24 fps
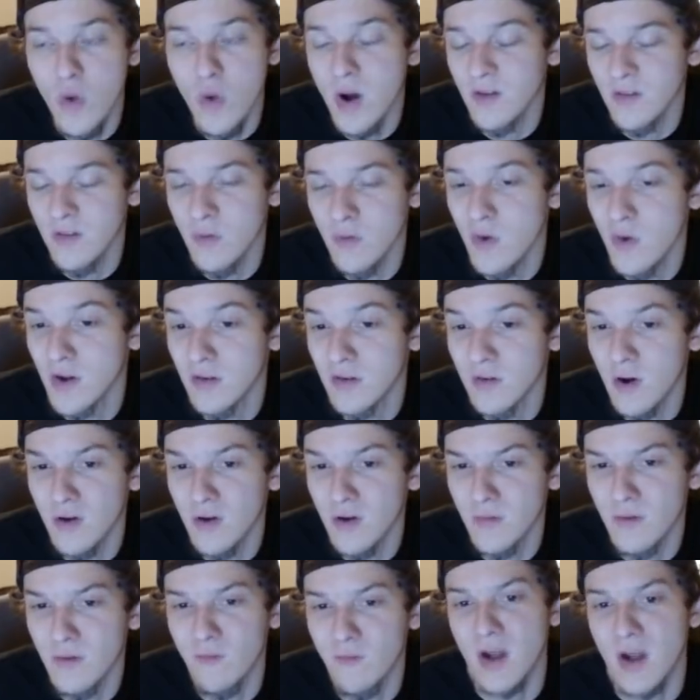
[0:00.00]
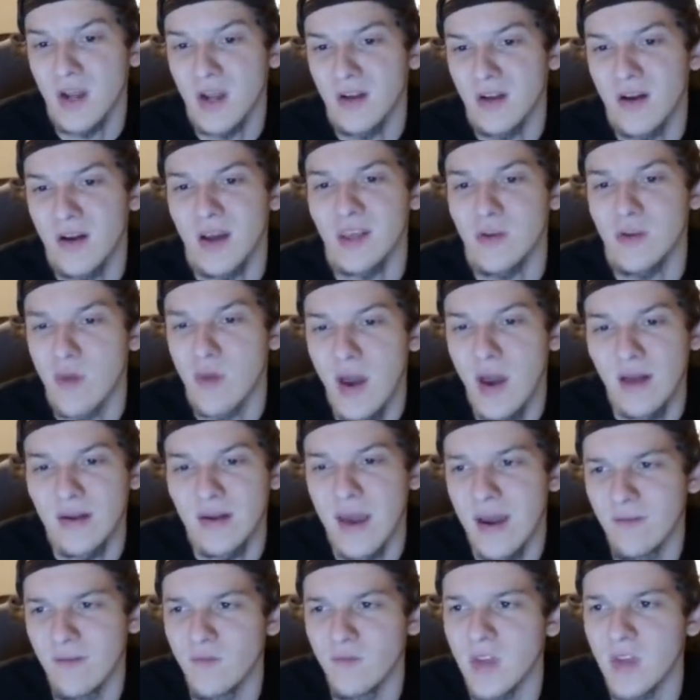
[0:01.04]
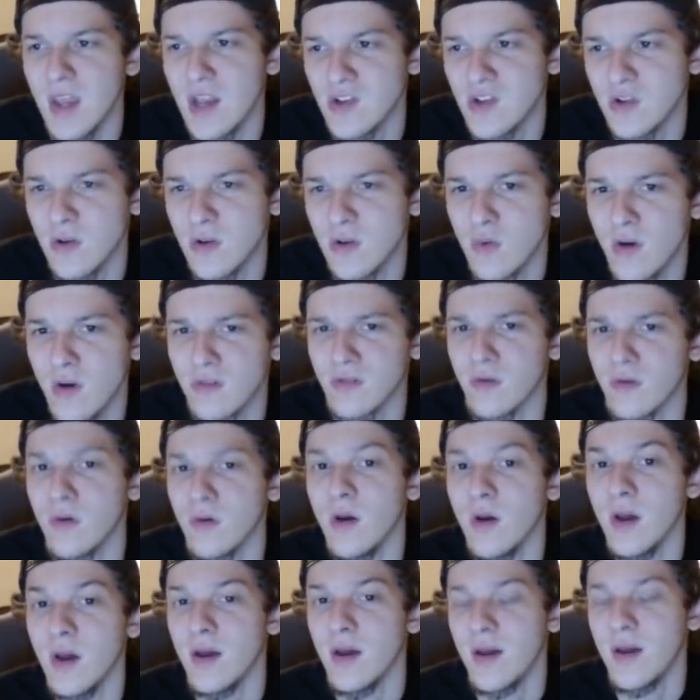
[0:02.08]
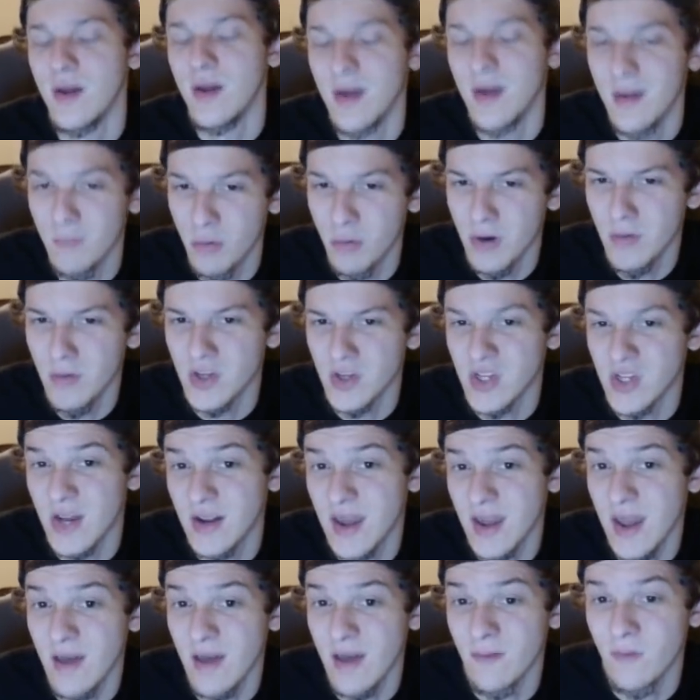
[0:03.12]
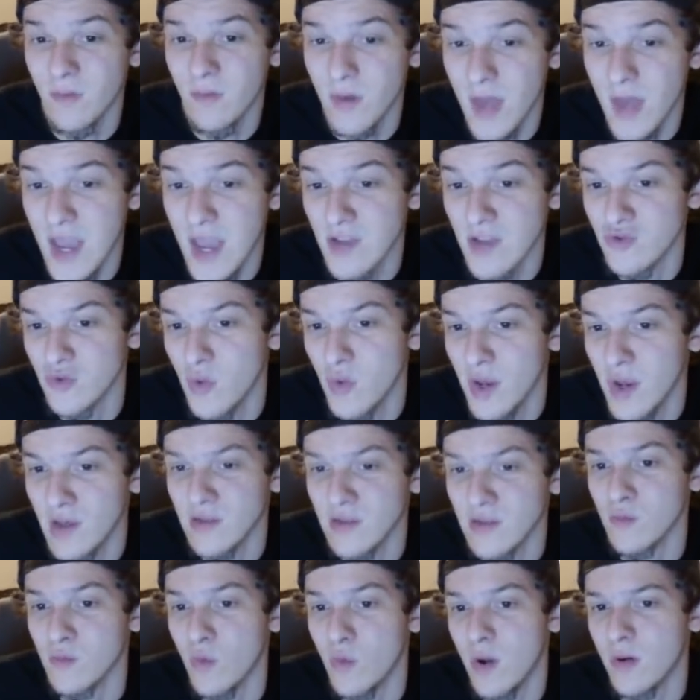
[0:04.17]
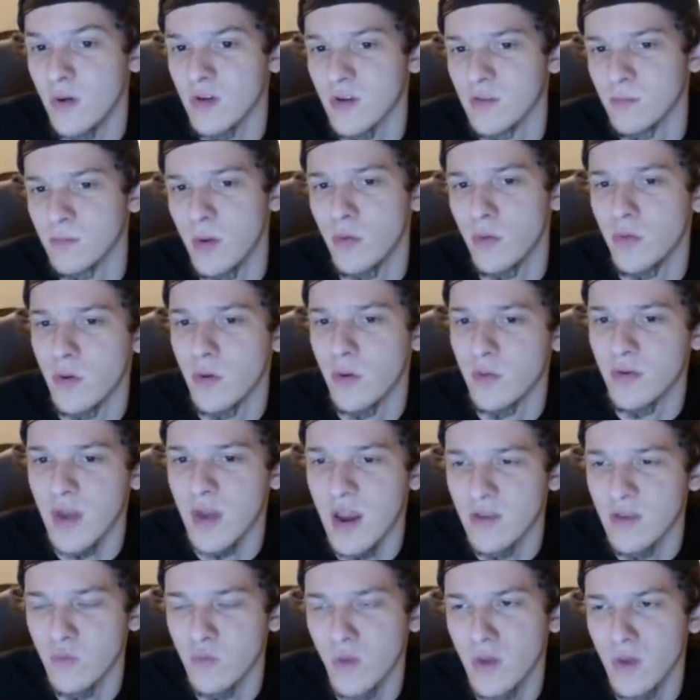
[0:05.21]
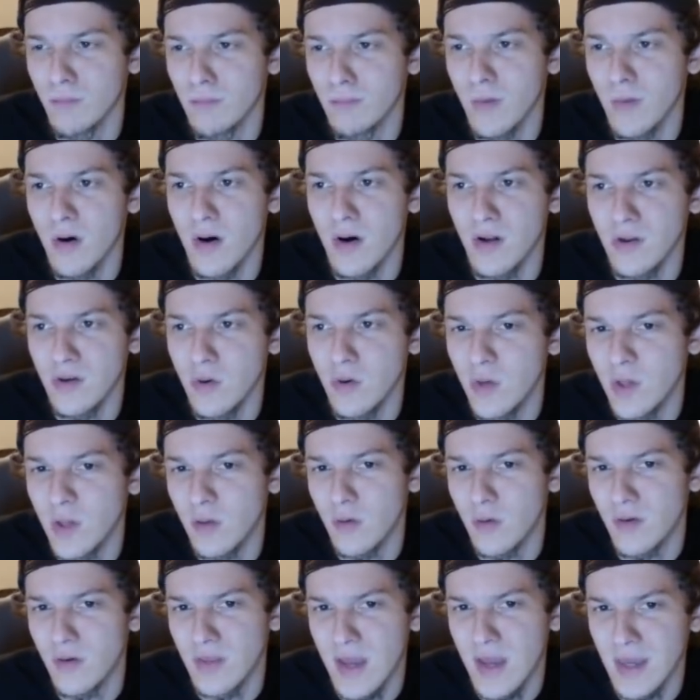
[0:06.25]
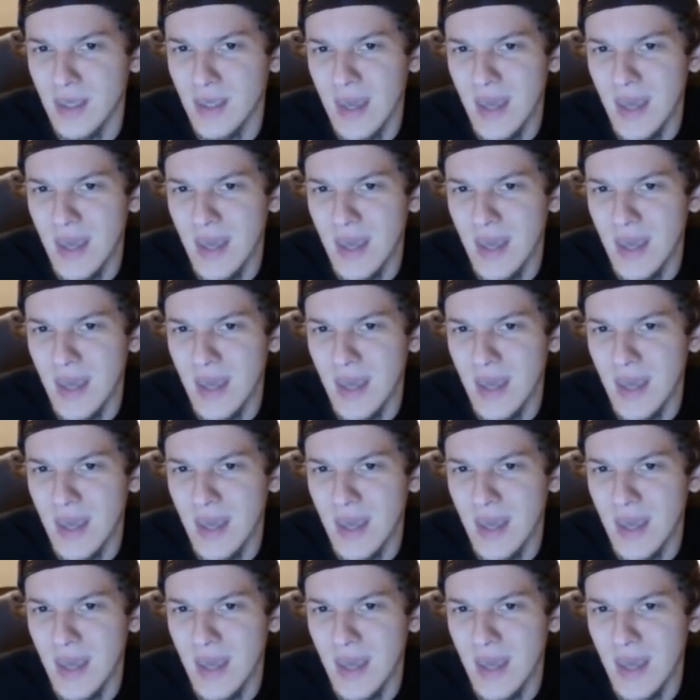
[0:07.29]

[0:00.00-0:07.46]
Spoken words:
wanted to win a tournament Friday night, you had to have D'Angelo Russell. Pretty much had to have Andrew Wiggins as well because both those guys went nuclear in that